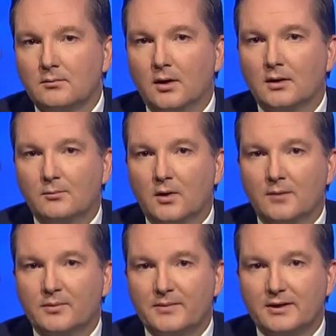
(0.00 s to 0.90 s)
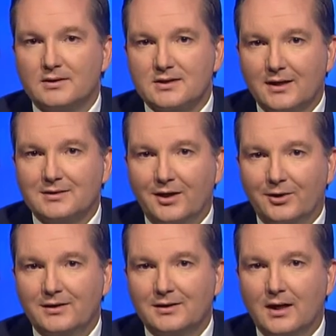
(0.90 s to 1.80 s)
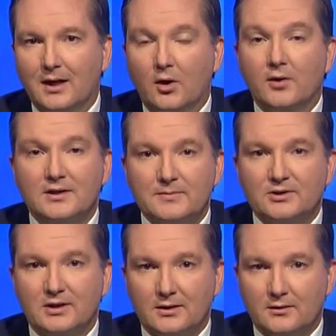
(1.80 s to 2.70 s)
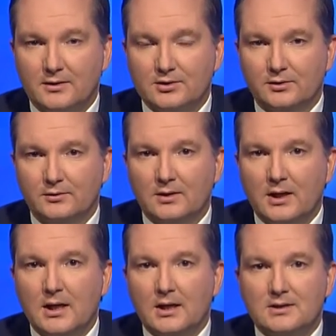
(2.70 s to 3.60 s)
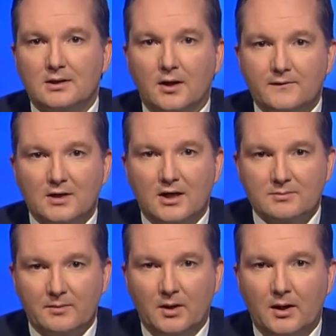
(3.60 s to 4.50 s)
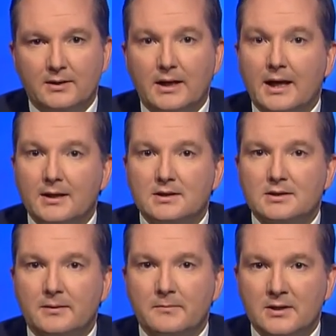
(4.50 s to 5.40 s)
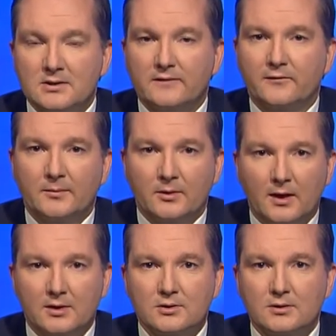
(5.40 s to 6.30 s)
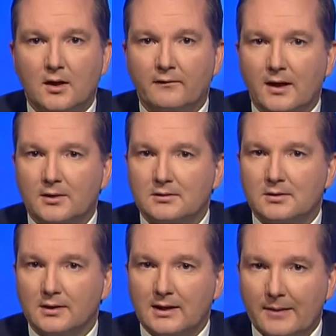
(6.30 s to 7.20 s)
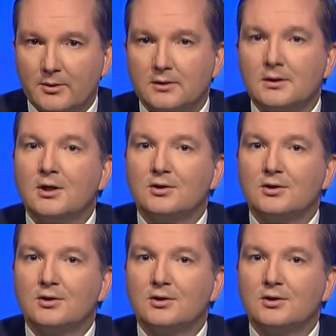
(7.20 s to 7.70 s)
Well, what I'm prepared to say, Tony, on this particular issue is that I've changed my mind, and as the Minister for Immigration, I've argued to the Cabinet,